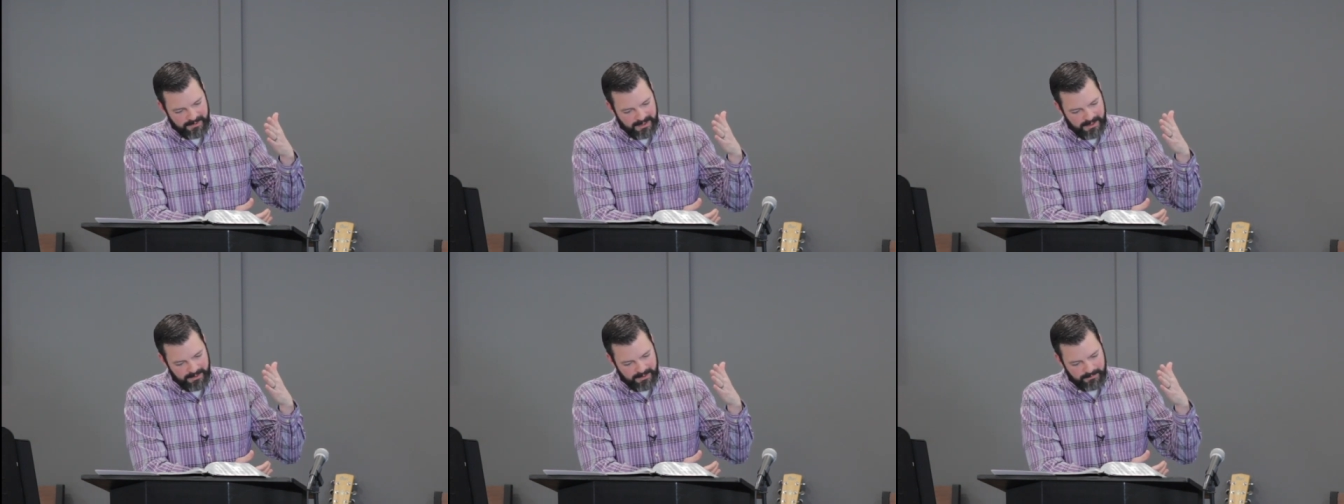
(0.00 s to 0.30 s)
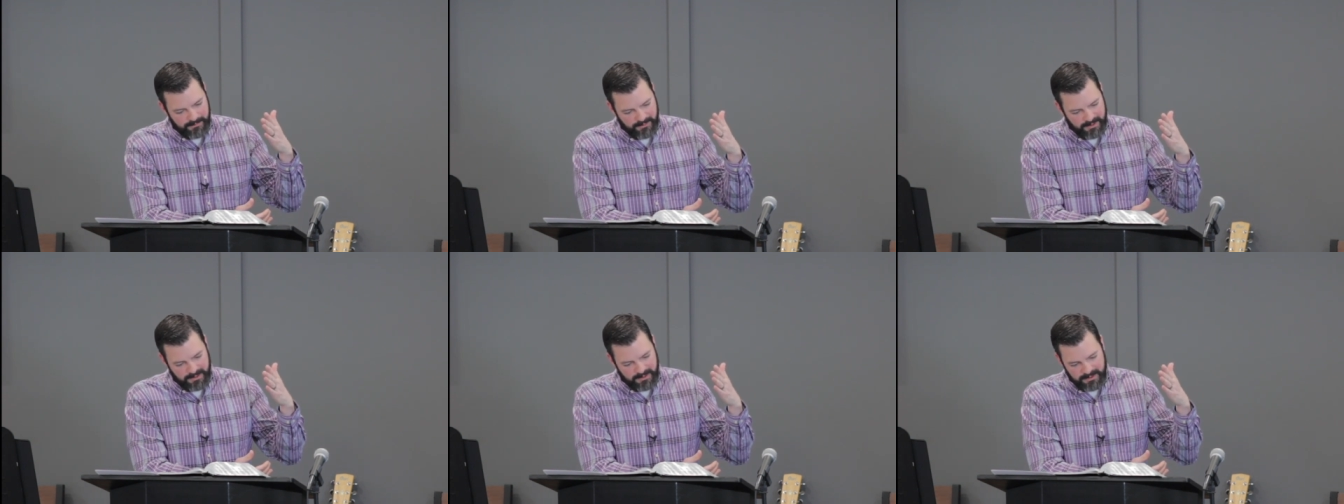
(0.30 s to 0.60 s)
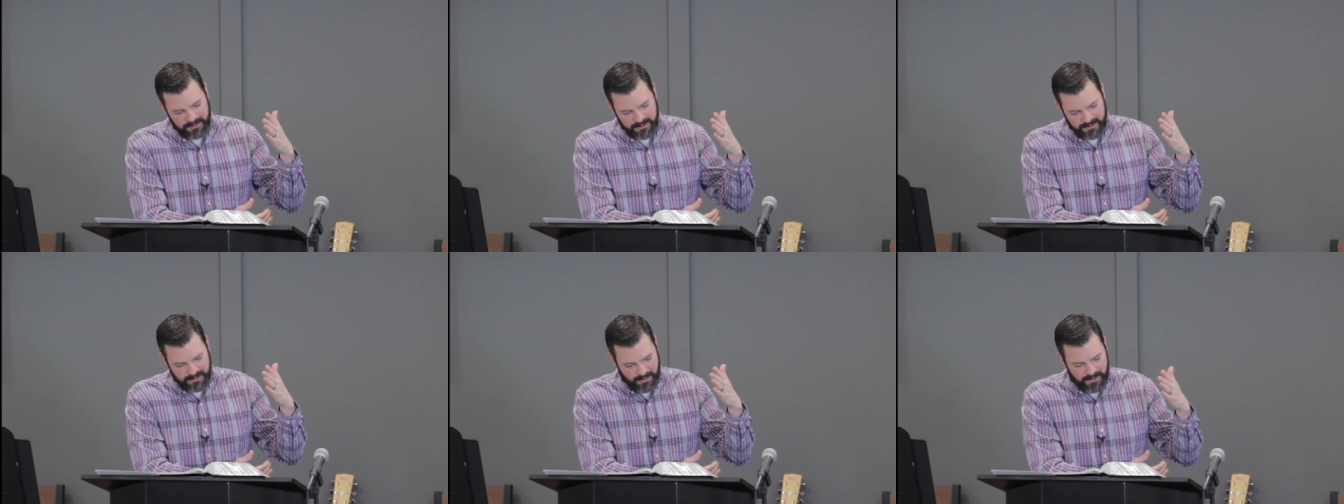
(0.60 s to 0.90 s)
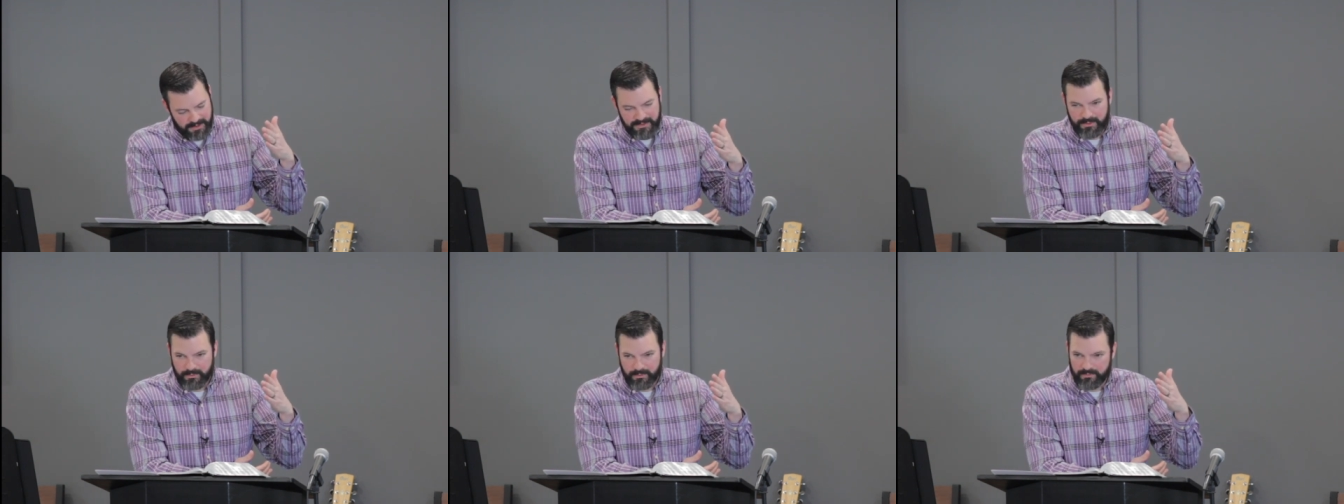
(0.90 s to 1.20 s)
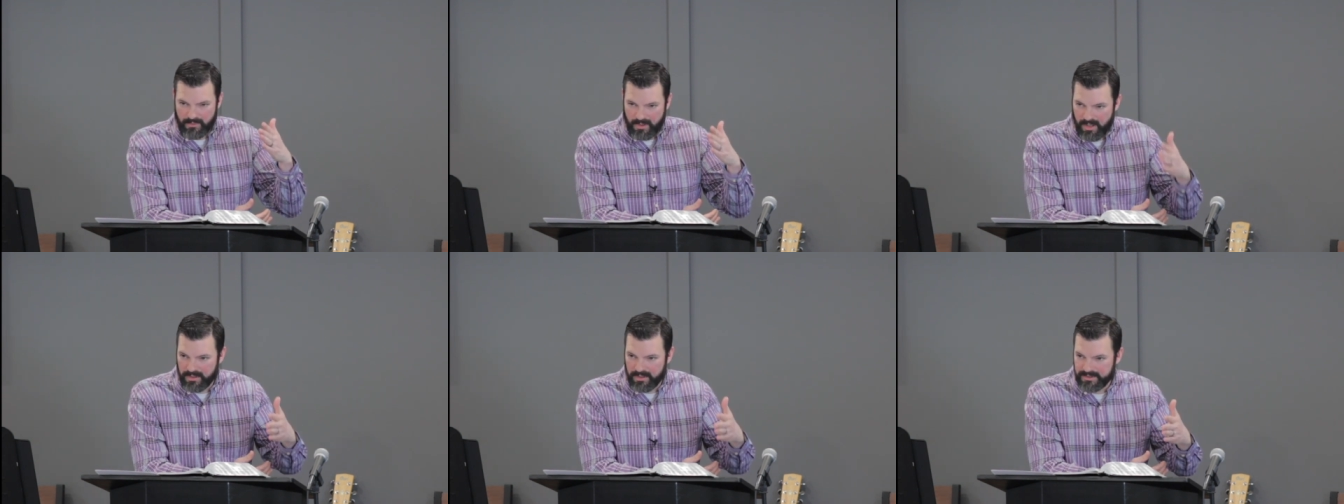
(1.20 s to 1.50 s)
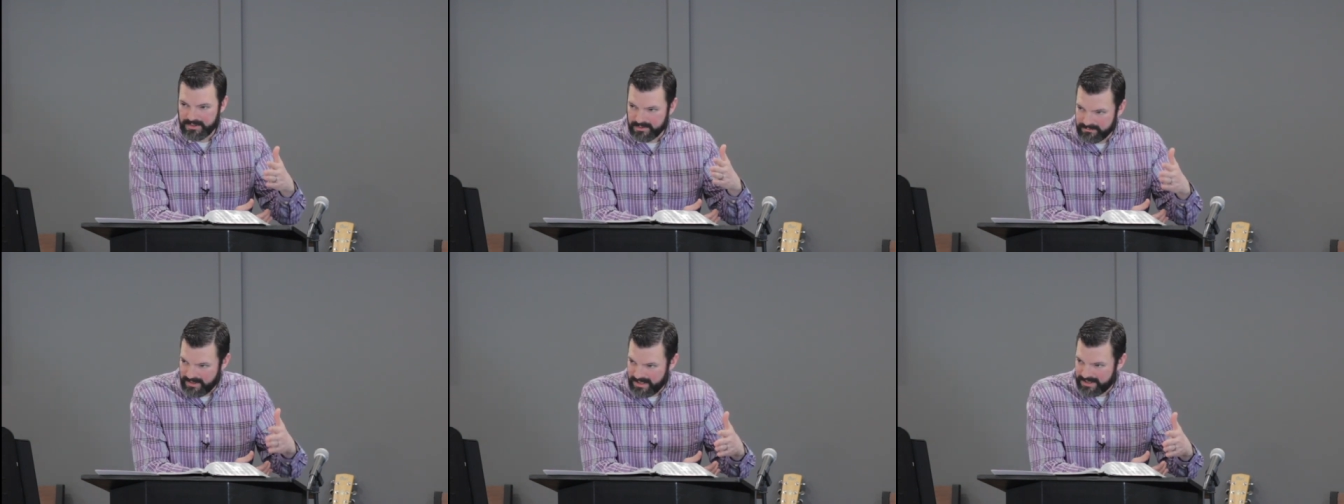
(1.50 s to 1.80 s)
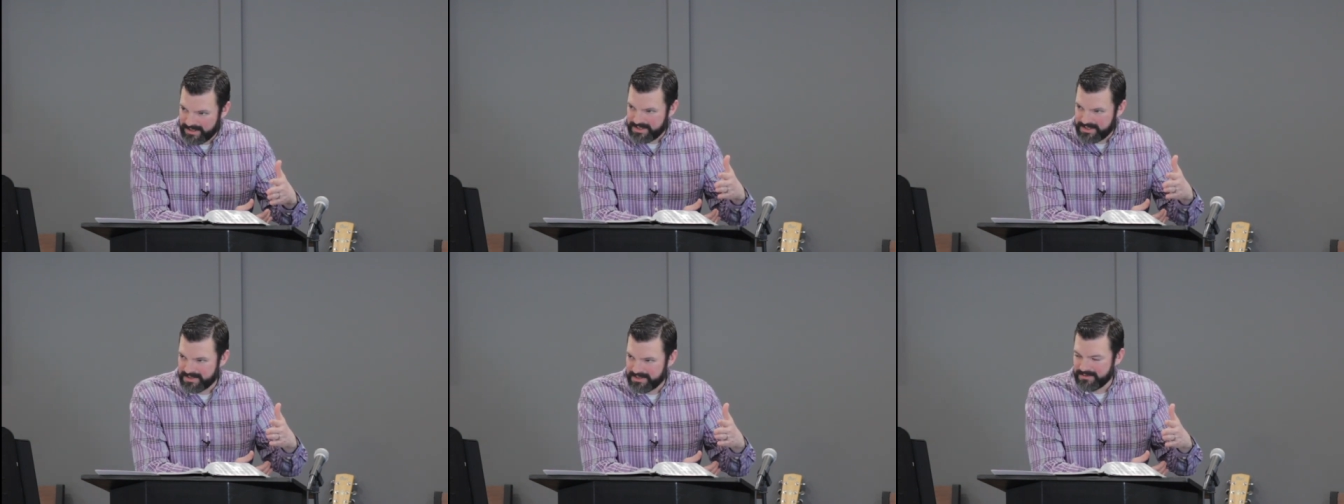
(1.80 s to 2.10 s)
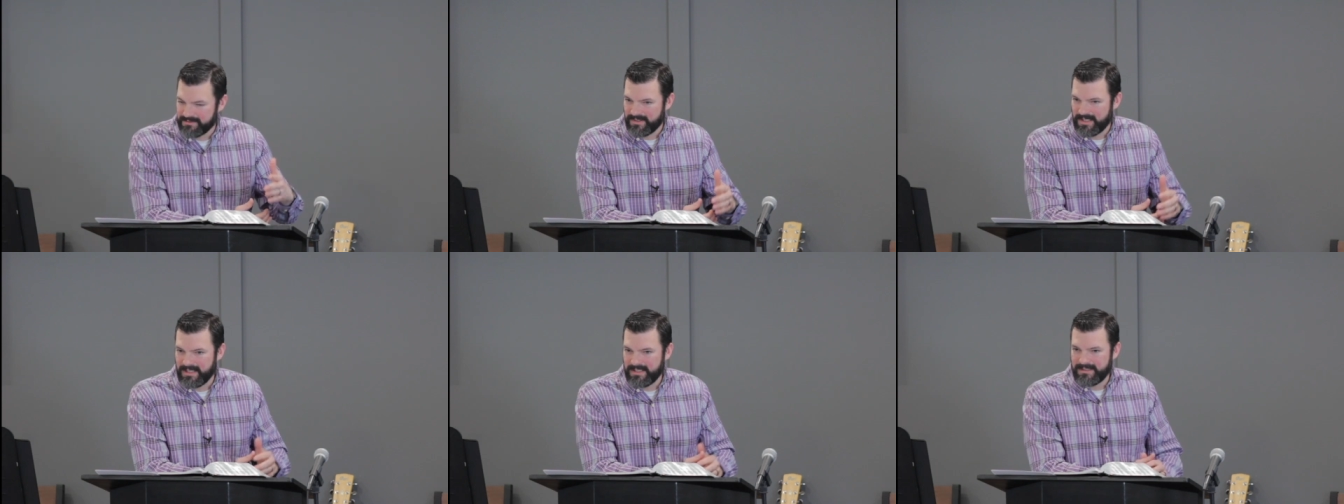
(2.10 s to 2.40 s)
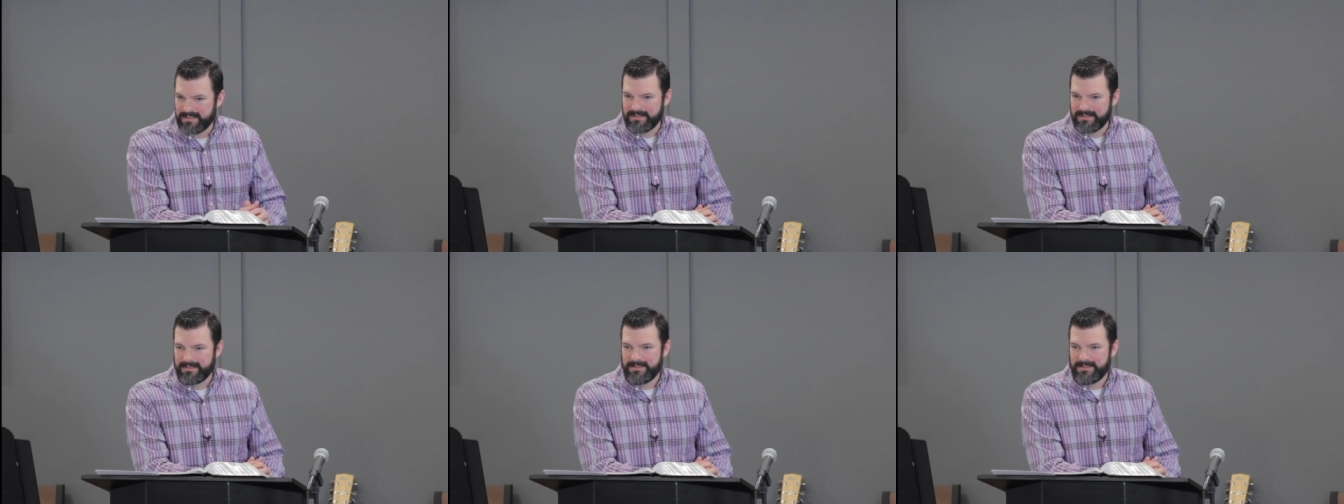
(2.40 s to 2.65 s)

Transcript: and we're going the wrong direction, right?